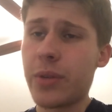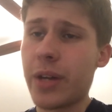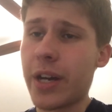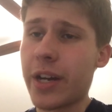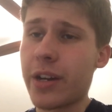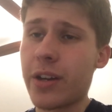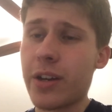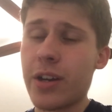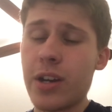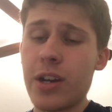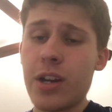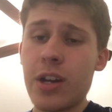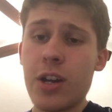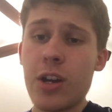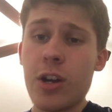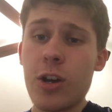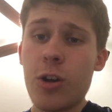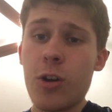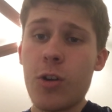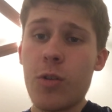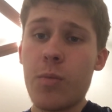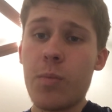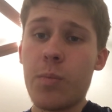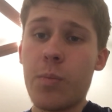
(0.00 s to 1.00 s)
like,
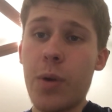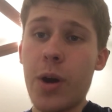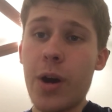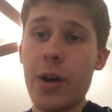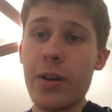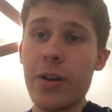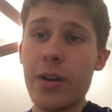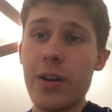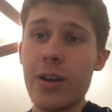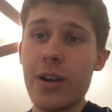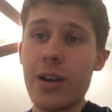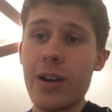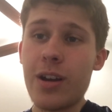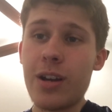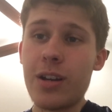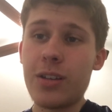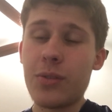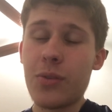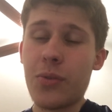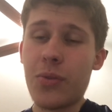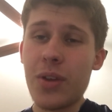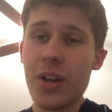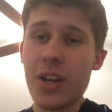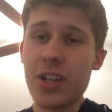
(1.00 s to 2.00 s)
but
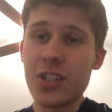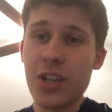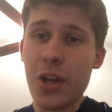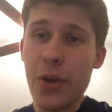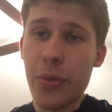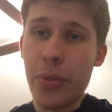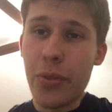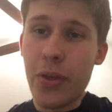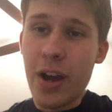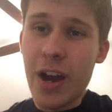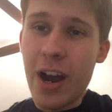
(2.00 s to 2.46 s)
the thing is, I